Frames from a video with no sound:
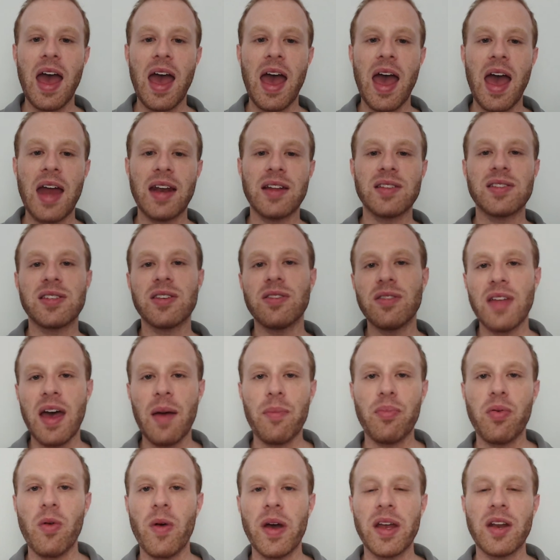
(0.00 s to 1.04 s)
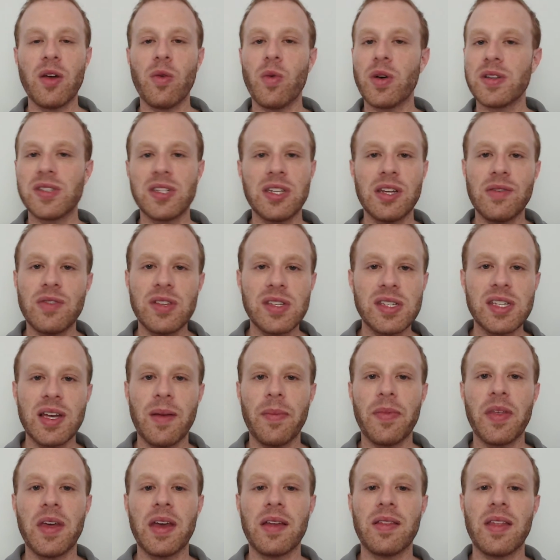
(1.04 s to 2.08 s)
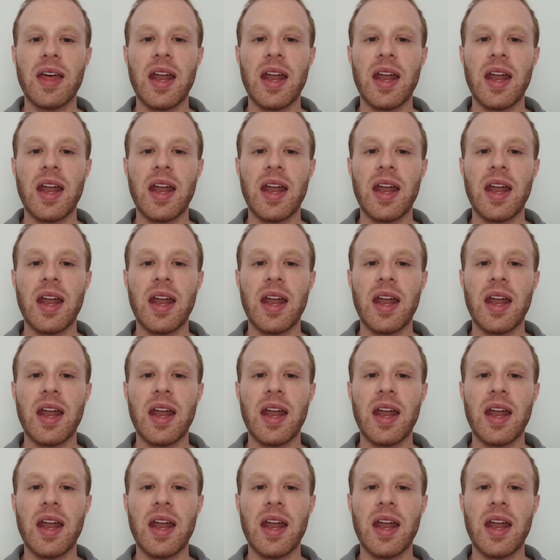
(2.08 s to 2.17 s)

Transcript: And until that point, it wasn't even something